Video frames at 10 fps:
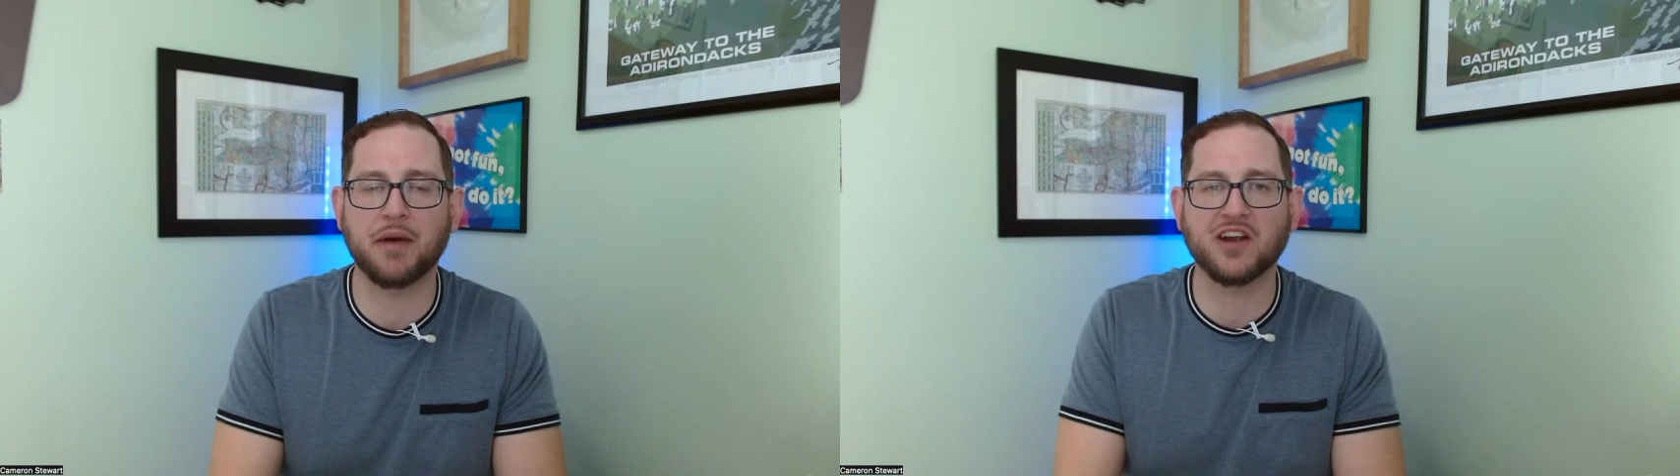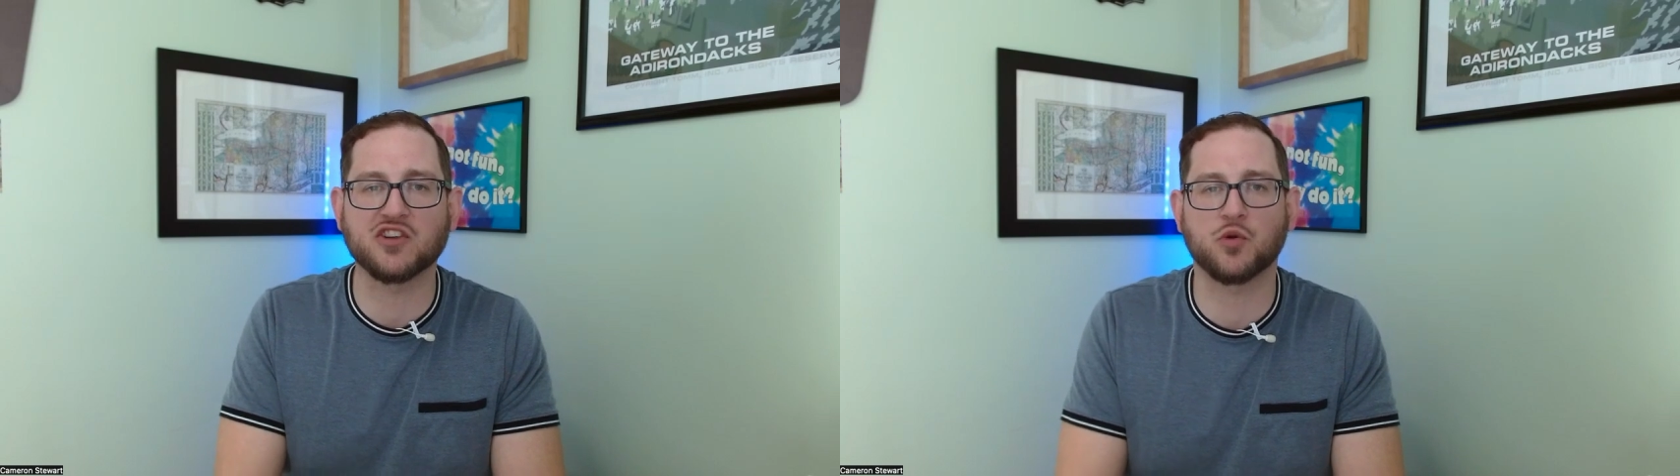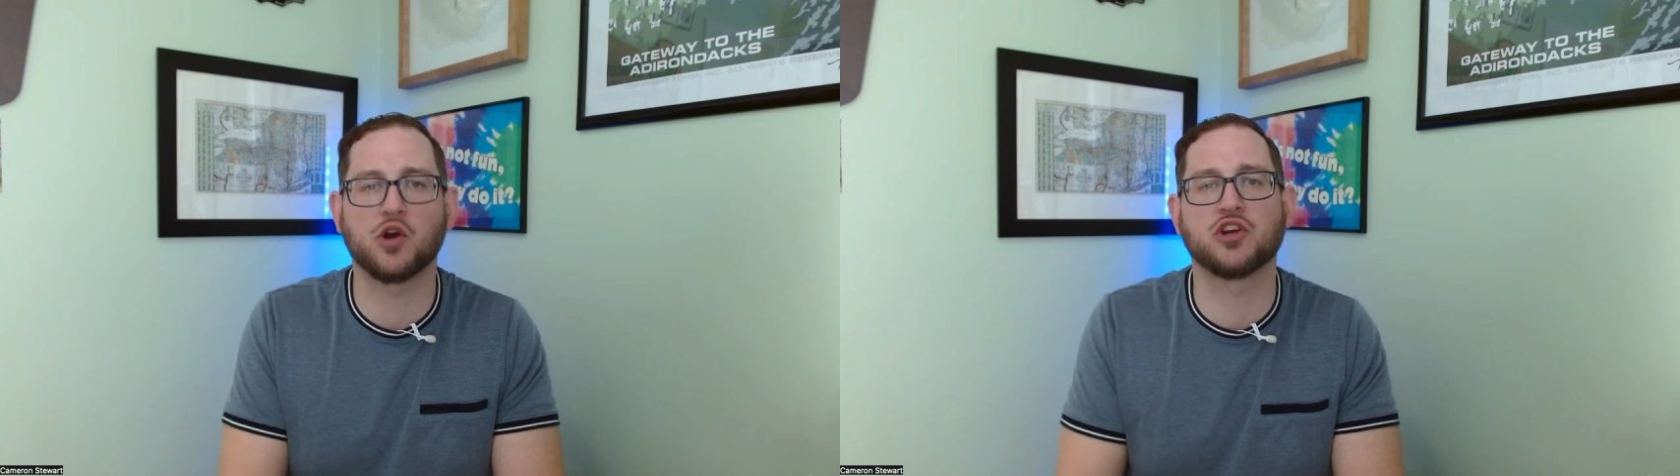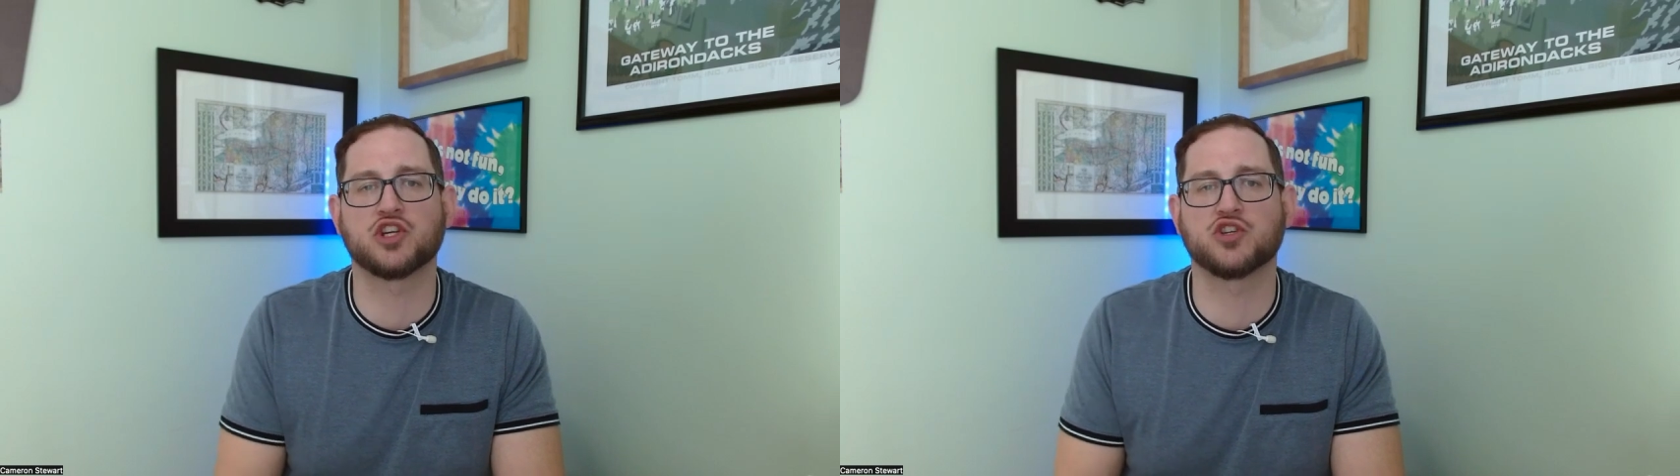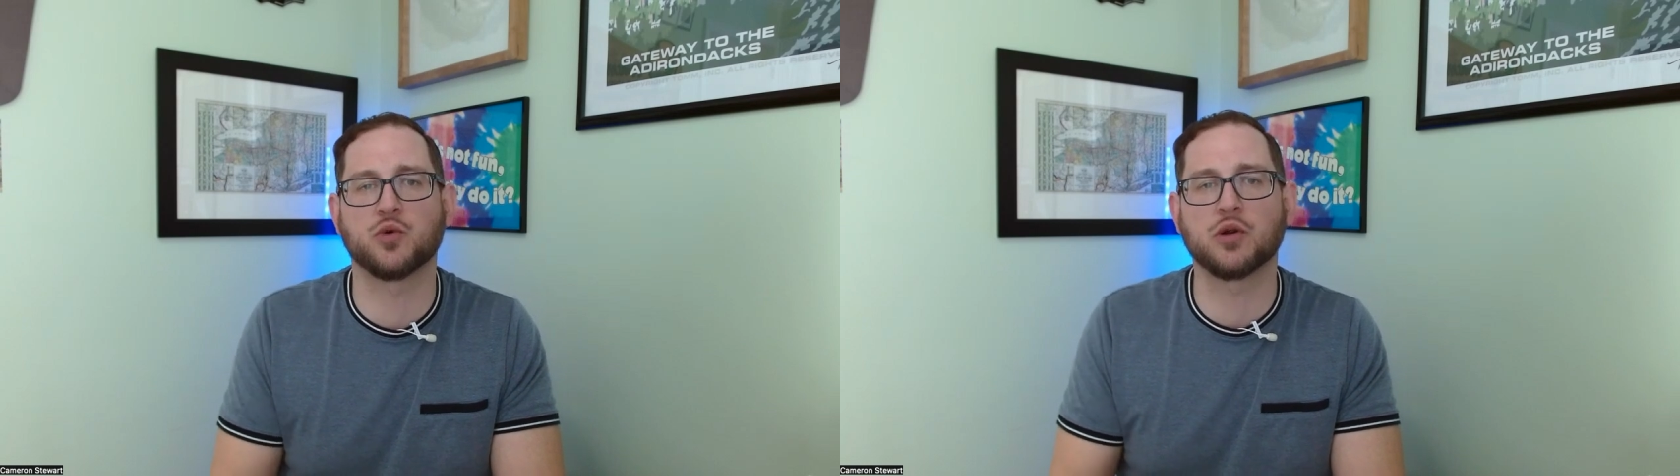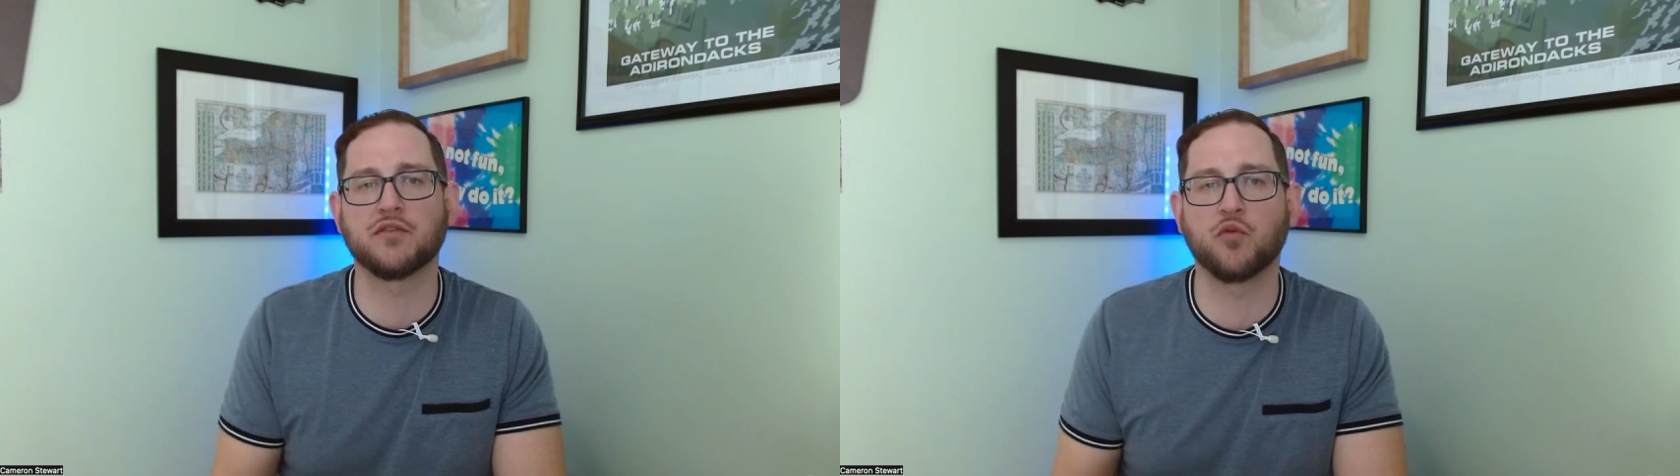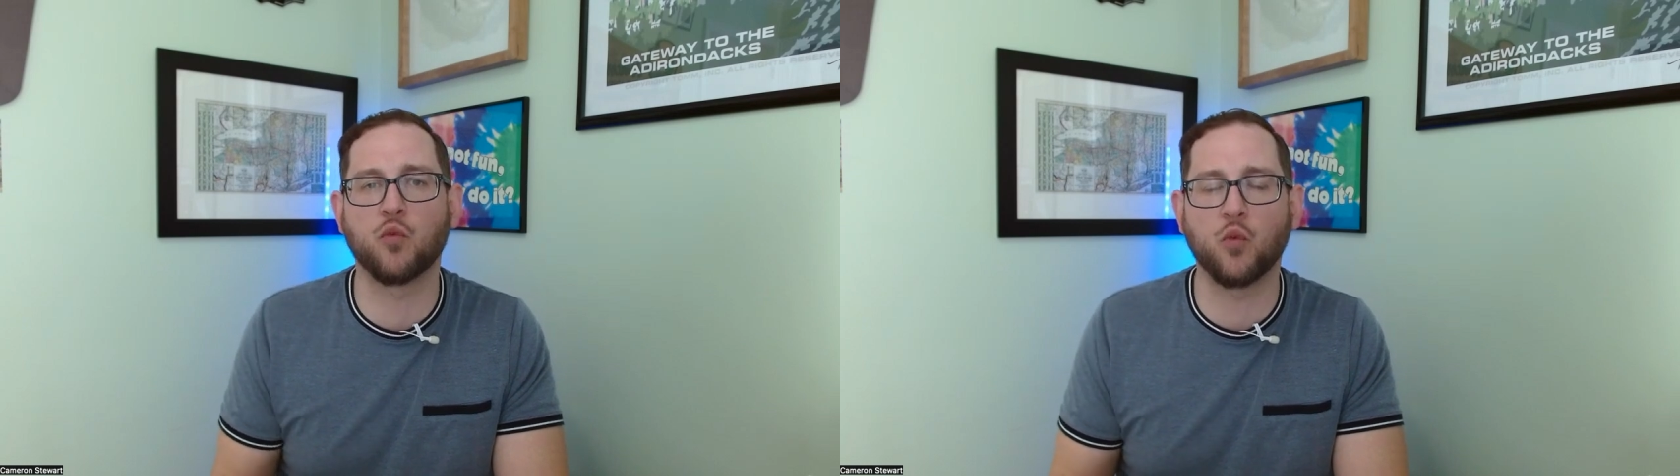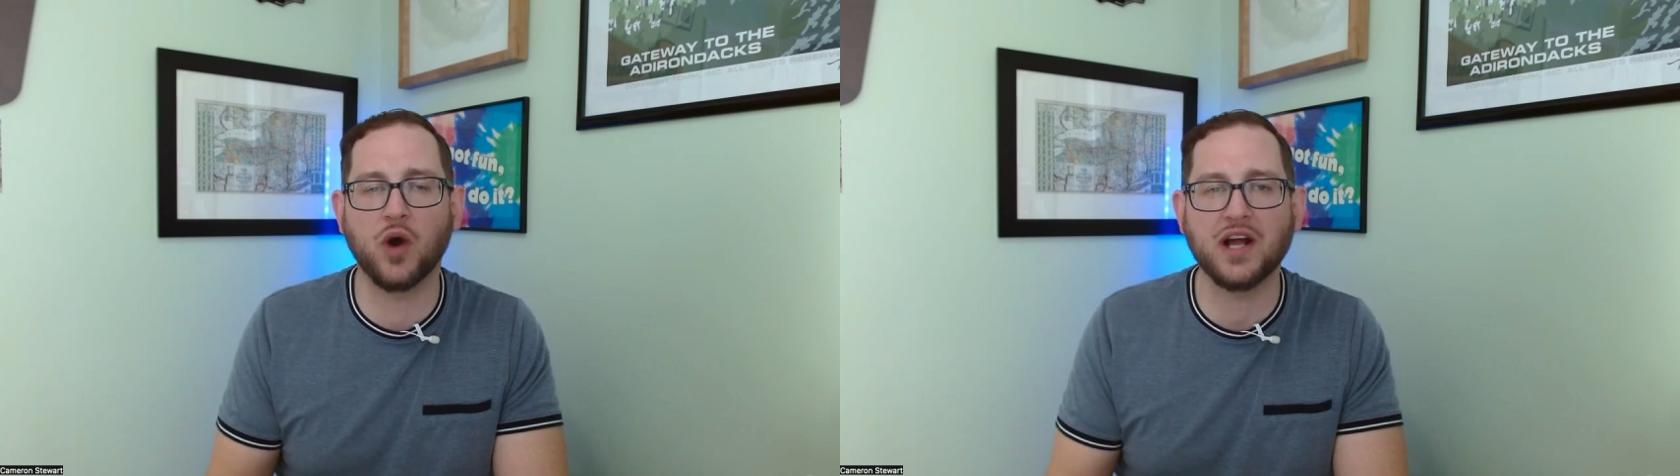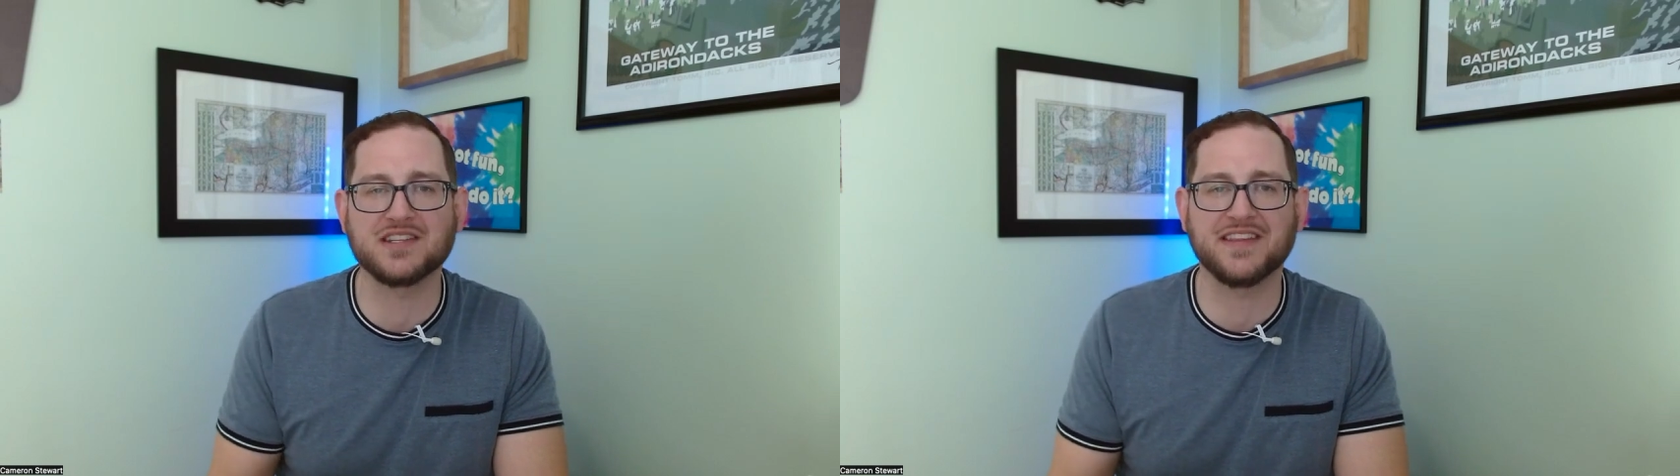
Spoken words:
buyers were unsure of what